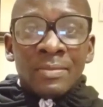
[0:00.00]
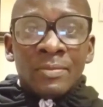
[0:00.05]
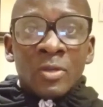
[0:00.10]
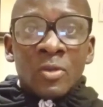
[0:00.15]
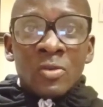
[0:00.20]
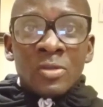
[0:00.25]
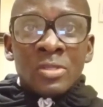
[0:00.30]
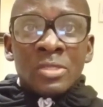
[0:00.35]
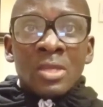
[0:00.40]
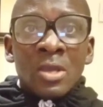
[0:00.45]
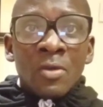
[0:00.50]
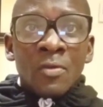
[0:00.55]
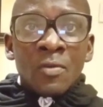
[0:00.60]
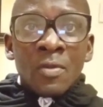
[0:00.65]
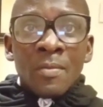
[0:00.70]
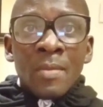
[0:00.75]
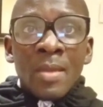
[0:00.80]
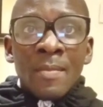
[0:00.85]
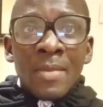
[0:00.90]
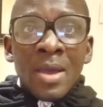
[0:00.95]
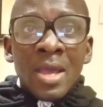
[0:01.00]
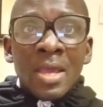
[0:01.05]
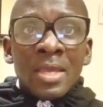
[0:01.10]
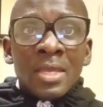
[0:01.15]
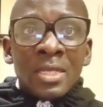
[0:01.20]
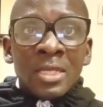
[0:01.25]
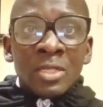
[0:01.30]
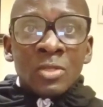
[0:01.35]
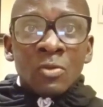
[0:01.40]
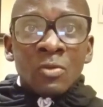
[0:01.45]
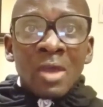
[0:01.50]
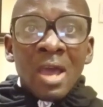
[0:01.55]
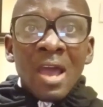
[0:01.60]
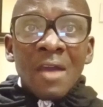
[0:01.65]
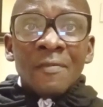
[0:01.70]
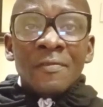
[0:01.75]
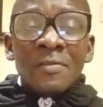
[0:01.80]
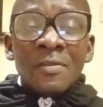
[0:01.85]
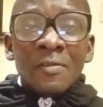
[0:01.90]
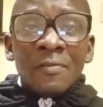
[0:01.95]
because remember, it will
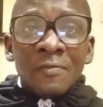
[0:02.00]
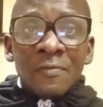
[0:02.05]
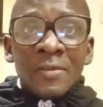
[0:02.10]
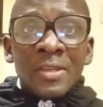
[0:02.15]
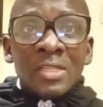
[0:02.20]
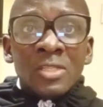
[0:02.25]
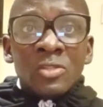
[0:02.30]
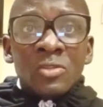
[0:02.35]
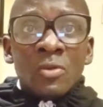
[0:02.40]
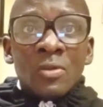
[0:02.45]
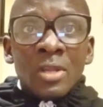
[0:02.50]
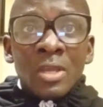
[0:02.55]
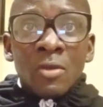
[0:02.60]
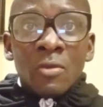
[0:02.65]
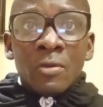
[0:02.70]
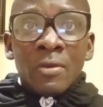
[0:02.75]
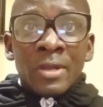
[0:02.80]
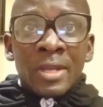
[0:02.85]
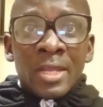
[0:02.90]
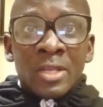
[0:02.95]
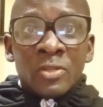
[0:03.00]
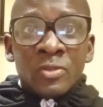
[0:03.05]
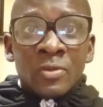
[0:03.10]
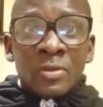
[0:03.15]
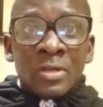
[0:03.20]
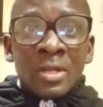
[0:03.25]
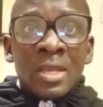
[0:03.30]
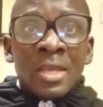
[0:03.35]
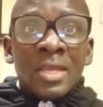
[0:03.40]
have your facial recognition,